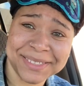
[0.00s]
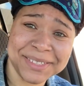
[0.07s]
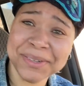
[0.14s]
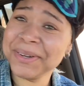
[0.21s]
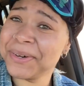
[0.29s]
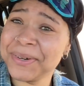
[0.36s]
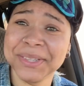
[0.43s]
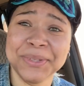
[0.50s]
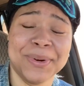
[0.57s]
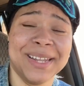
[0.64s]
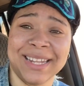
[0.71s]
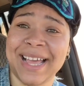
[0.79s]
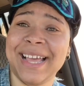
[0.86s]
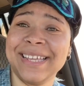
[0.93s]
you going through
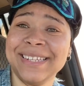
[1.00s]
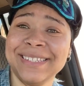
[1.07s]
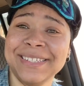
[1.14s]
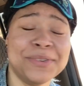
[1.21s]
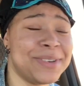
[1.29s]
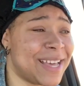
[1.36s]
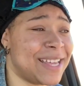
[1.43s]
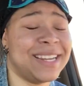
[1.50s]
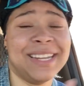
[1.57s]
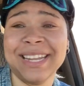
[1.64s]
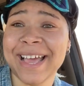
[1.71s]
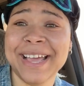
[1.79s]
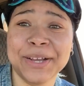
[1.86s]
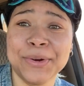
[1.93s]
a lot. You got a
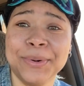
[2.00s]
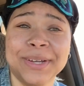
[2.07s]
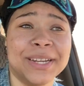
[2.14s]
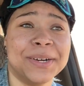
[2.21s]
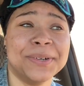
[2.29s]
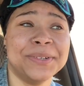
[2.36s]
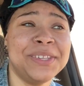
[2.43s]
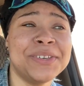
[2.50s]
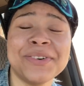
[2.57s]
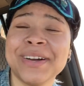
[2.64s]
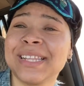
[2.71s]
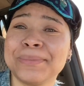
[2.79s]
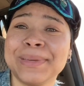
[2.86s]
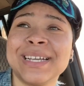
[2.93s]
lot going on. You
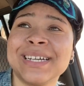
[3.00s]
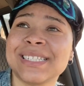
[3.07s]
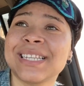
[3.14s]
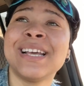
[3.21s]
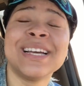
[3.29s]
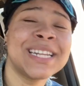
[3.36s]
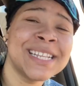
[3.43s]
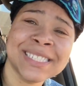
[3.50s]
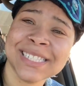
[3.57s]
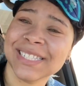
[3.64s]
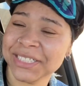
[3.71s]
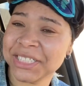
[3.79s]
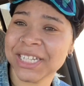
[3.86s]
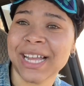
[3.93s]
don't have to be cussing. This
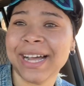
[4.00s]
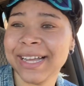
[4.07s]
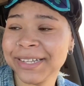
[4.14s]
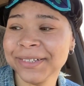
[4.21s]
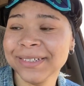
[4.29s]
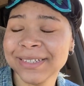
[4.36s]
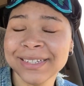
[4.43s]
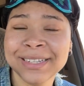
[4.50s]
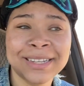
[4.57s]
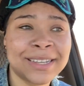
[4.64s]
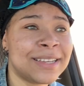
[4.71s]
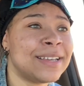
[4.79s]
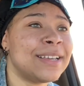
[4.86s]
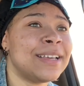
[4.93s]
is a child,
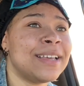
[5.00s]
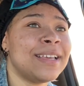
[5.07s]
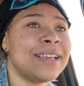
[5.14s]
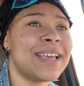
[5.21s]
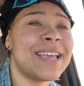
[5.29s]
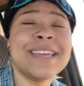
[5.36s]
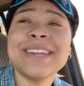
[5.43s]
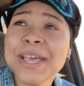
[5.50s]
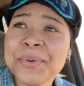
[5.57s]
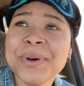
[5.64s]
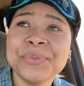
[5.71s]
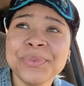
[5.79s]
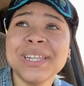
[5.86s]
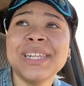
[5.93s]
and they
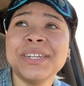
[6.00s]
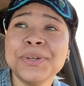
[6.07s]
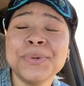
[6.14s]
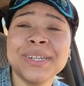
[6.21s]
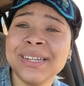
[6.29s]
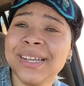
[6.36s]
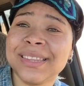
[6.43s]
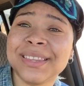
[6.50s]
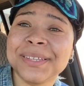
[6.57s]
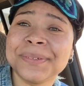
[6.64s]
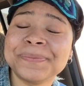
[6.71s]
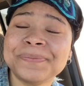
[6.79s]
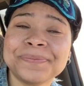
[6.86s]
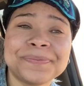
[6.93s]
wasn't really doing
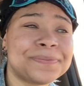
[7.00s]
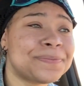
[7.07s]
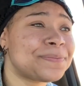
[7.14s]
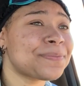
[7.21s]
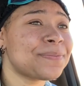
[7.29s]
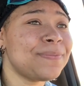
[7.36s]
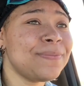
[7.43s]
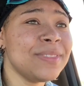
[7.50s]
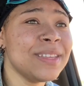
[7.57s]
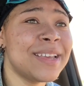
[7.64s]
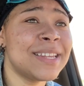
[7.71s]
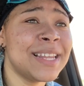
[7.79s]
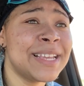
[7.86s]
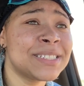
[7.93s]
nothing.
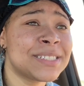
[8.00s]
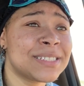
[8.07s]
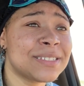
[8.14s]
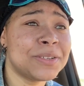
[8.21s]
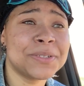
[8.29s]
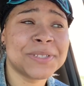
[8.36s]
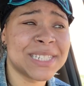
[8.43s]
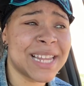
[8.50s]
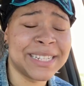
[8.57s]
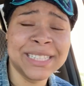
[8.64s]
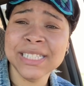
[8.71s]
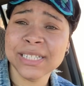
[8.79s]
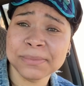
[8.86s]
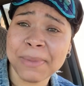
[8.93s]
And Lance Gross is like,
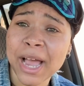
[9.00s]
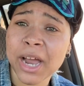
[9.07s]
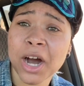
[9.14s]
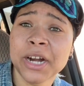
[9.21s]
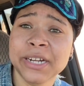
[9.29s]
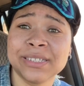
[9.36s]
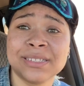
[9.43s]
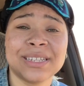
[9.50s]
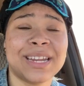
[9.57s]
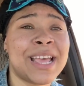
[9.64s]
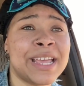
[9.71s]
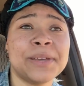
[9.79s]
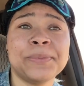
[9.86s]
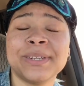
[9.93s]
this is my artist, and
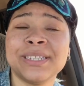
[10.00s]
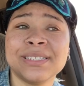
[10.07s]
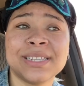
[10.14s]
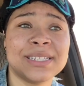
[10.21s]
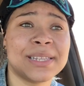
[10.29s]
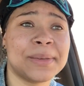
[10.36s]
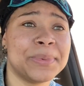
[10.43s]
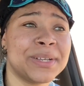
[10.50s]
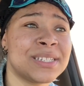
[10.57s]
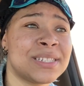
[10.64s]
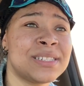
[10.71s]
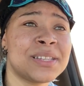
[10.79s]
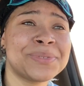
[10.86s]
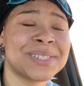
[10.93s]
I hate when he says that
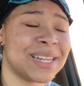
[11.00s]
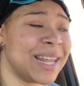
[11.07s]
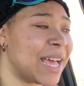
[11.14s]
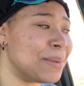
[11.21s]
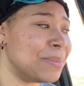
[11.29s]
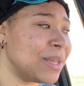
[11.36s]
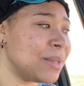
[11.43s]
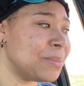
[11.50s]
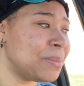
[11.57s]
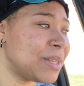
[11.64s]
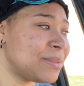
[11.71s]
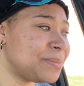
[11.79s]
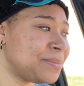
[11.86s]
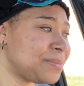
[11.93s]
because he's so slimy.
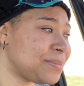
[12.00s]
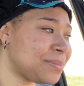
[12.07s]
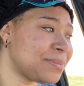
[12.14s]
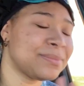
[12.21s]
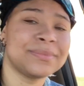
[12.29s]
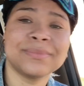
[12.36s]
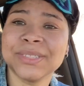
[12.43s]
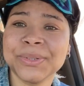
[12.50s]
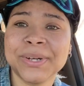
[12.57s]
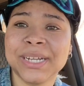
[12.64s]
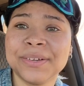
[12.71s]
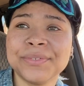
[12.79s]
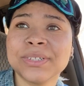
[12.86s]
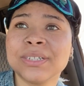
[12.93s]
But
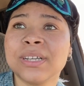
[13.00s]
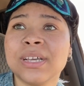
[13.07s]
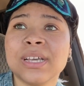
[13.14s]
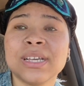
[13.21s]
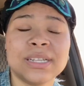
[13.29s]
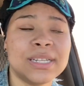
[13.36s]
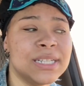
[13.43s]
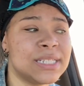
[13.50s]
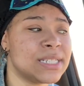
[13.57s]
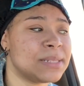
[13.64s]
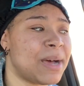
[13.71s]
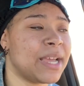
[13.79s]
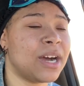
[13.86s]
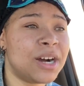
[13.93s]
whatever. This
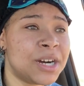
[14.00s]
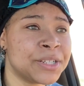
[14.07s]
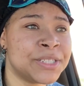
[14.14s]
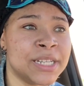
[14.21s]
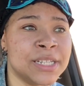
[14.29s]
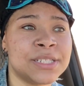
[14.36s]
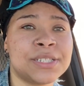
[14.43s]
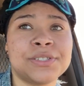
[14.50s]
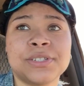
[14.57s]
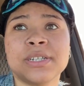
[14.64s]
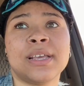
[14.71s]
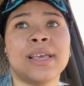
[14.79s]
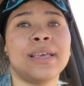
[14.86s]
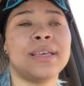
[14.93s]
is my artist,
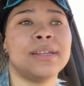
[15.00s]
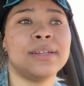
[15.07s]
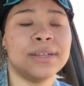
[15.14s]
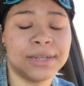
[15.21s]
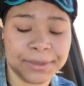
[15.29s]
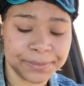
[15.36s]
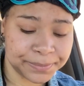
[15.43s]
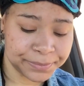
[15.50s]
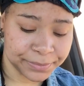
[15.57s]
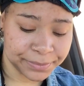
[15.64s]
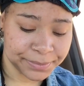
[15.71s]
and